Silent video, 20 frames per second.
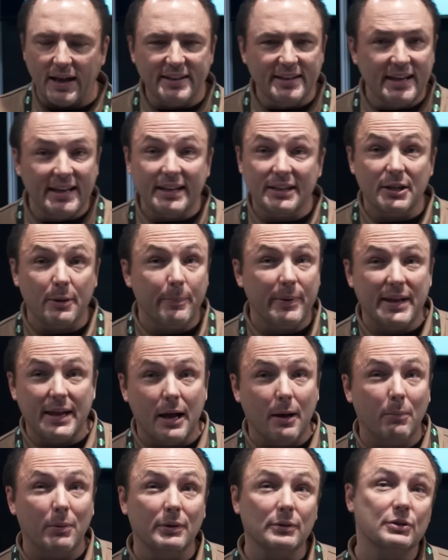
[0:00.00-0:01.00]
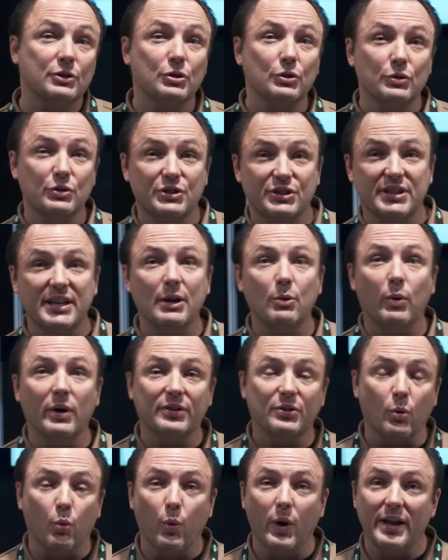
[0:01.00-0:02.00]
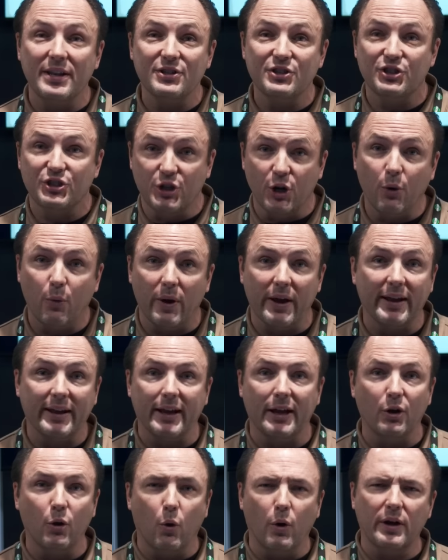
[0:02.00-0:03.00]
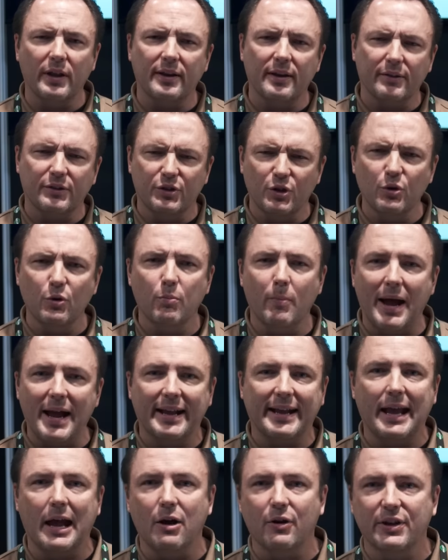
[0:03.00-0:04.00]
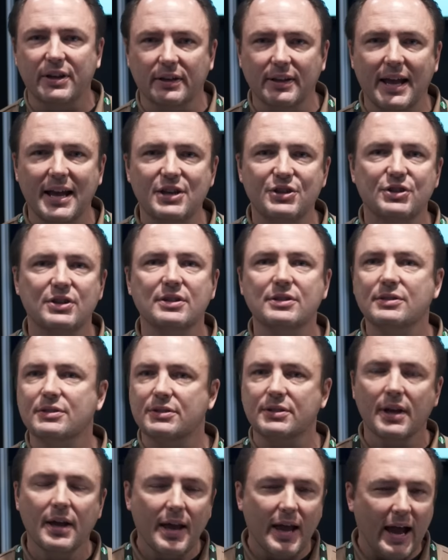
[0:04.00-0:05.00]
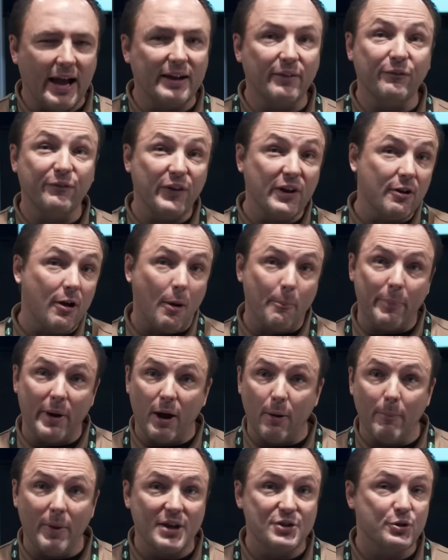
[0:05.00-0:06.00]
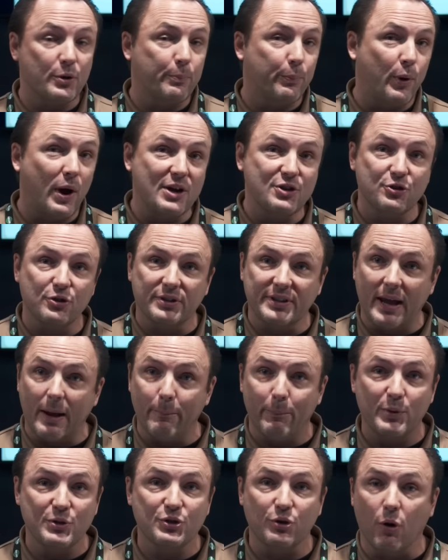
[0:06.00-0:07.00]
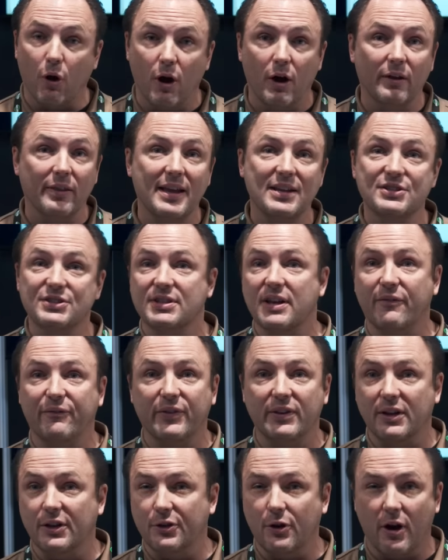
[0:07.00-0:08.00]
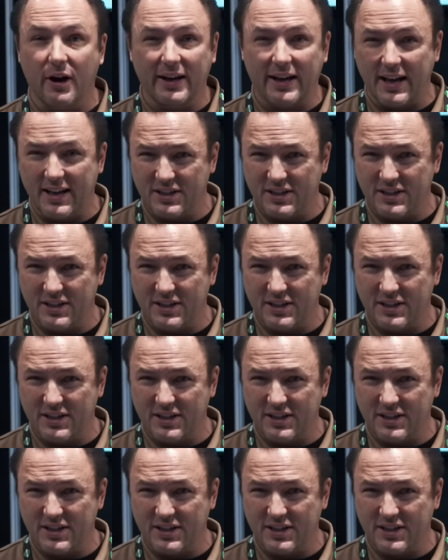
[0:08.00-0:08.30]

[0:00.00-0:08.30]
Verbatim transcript: I need to be able to see what the wind's doing in order to do my calculations. I can figure out barometric pressure, temperature, all that stuff in the dark.